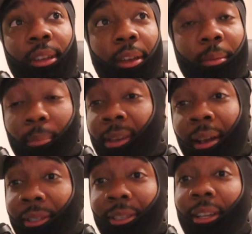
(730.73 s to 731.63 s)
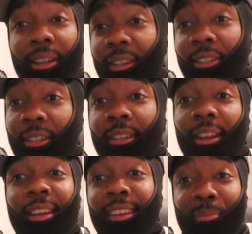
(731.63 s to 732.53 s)
Me, I just cut the shit.
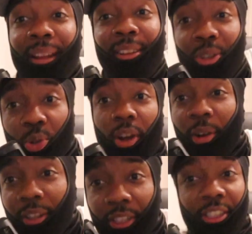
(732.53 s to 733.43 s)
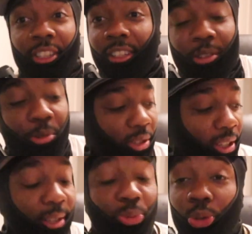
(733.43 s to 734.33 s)
I ain't about to do all the shit. You know what I'm saying?
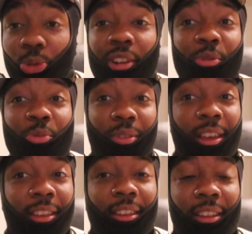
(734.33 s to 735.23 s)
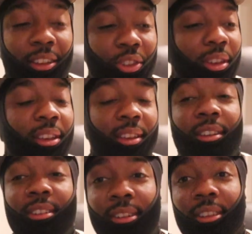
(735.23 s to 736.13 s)
That's what you learn when they ain't like
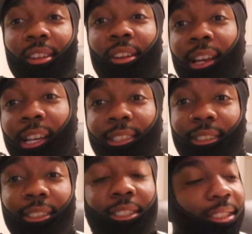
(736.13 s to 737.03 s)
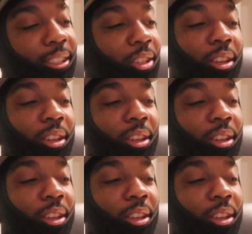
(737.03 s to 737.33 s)
cooking classes and shit.